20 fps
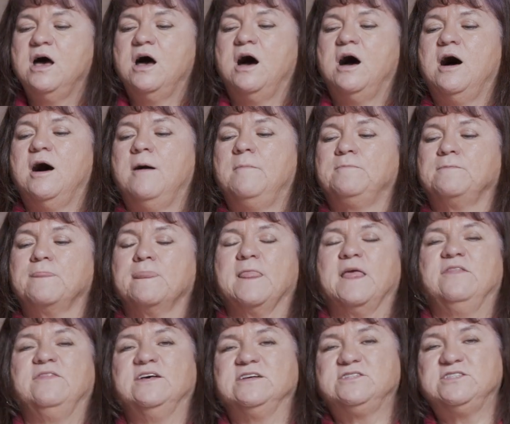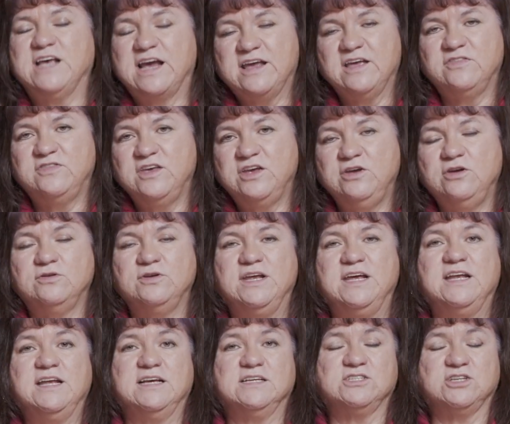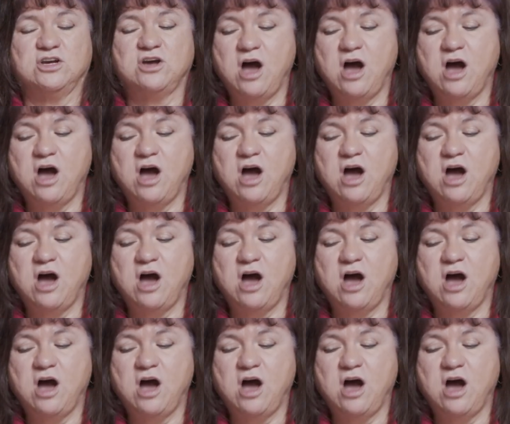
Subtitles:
The second thing you'll need is a